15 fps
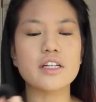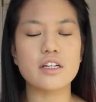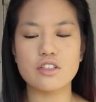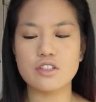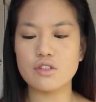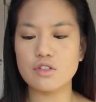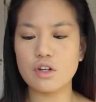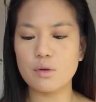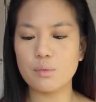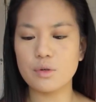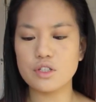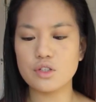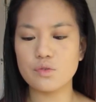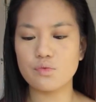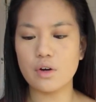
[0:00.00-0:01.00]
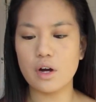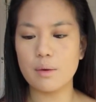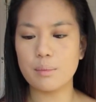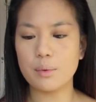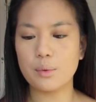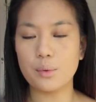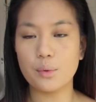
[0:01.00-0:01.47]
because you don't want to
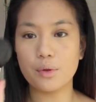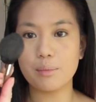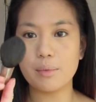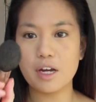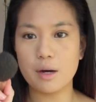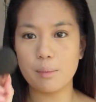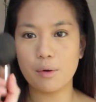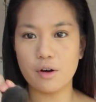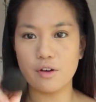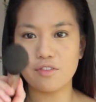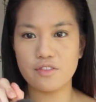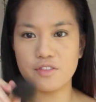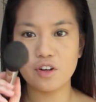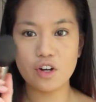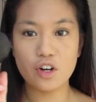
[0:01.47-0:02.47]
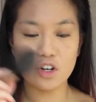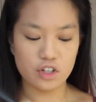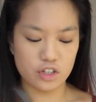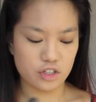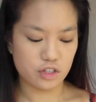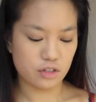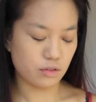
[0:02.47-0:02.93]
rub all the makeup off
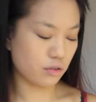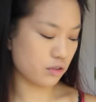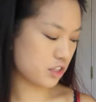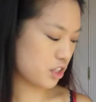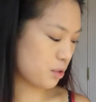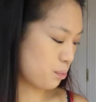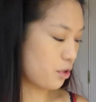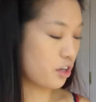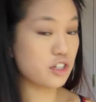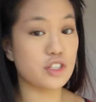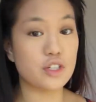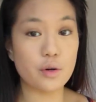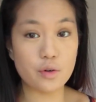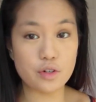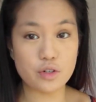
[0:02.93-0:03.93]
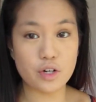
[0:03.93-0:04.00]
onto the brush. You're